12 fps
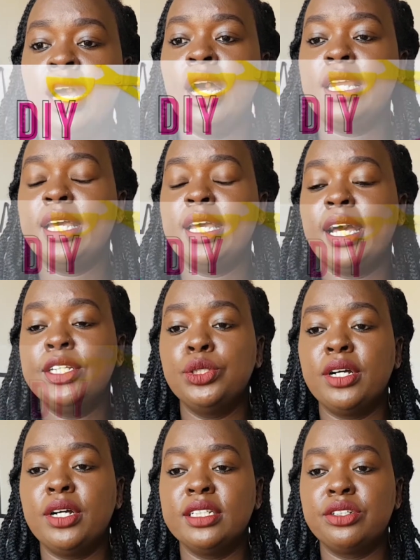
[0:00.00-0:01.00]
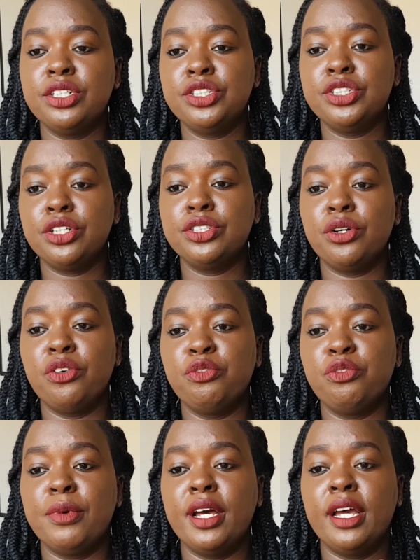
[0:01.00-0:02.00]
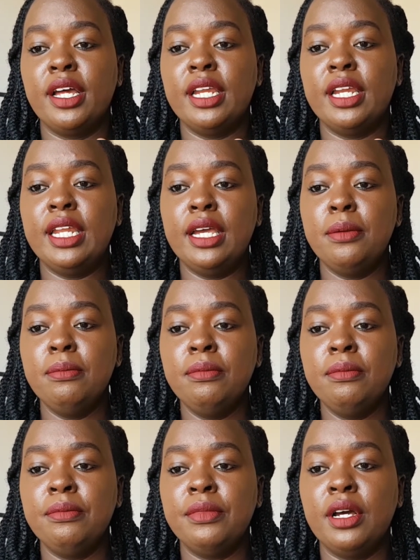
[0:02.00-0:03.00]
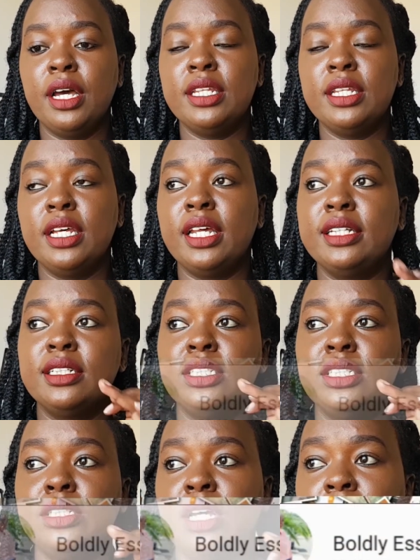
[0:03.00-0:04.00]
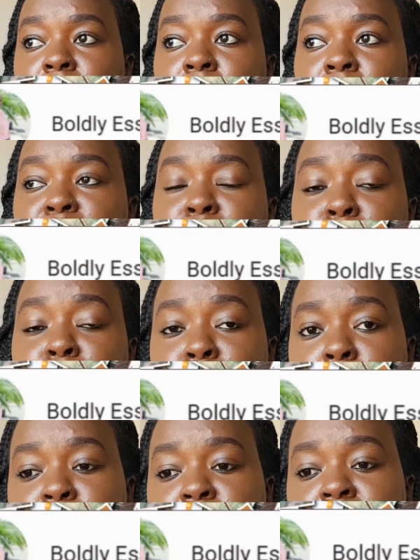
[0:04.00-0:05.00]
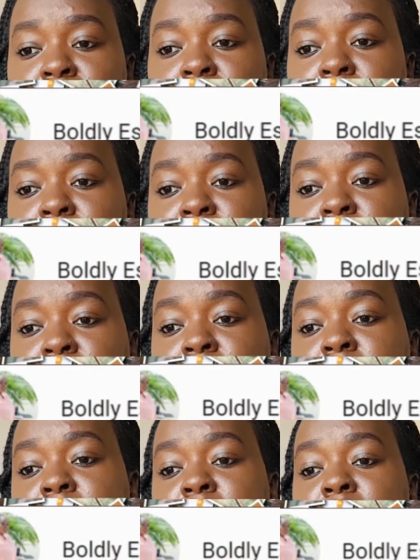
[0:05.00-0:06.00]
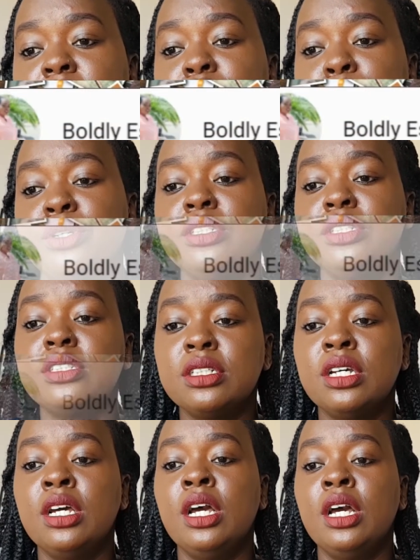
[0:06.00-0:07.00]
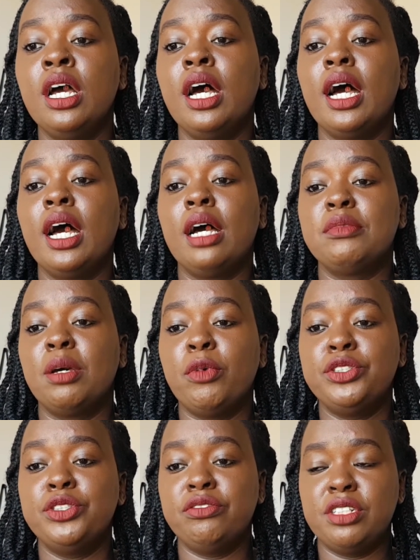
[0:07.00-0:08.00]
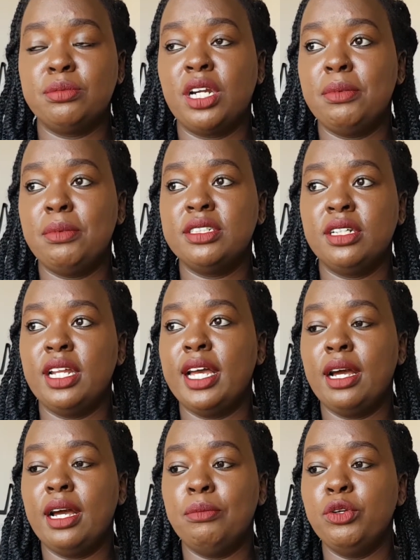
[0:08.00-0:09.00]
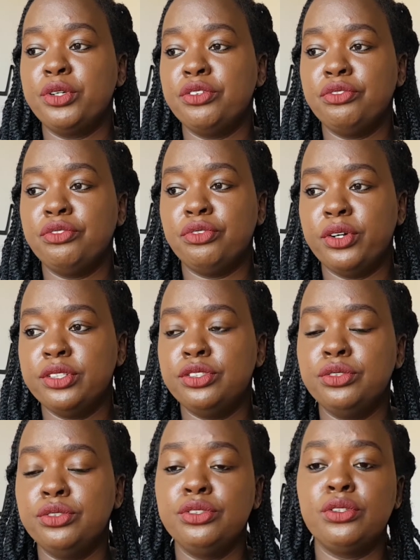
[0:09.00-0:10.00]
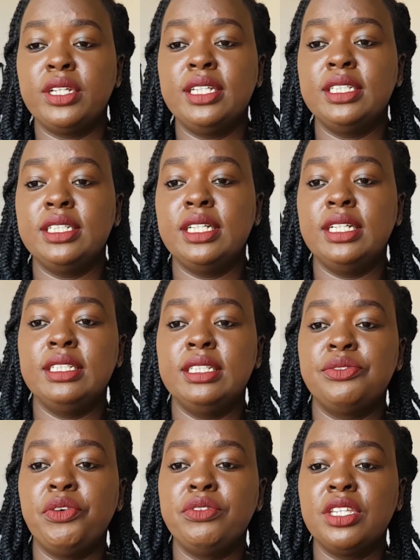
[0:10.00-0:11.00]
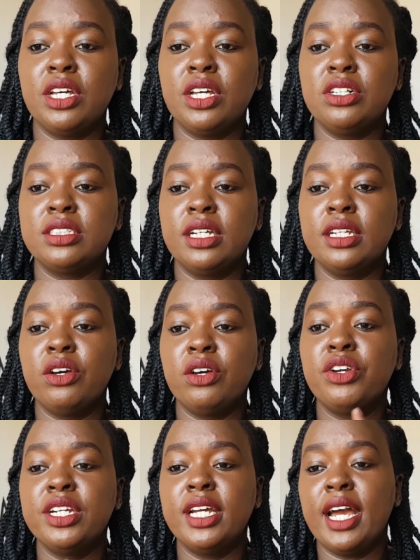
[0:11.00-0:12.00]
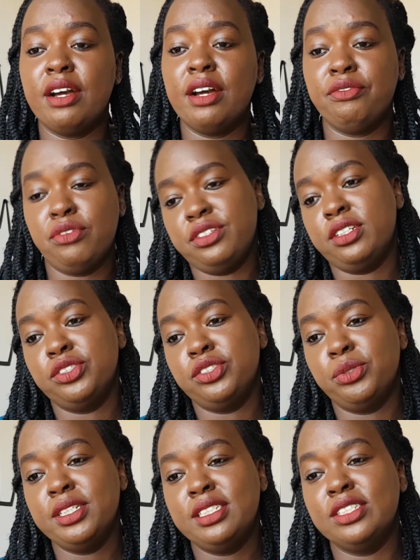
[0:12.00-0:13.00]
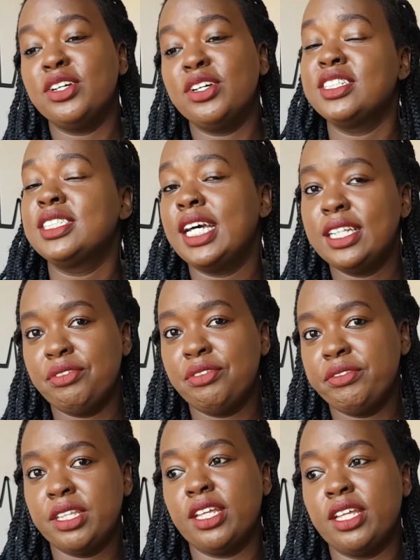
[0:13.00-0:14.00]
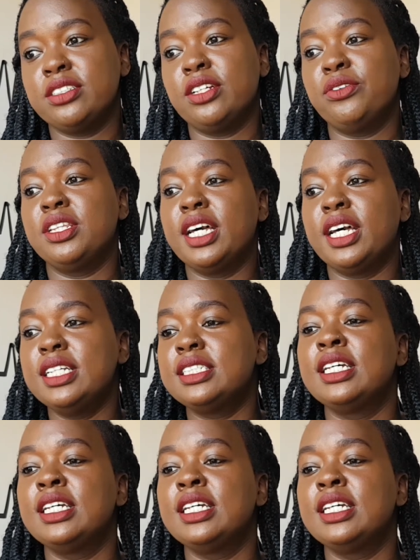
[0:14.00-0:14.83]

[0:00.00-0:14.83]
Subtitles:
like I took a screenshot of my name, and then I just photoshopped there and wrote the amount of subscribers that I am looking forward to. So that is 50,000. Already I have 420, so I just added 50,000 on that.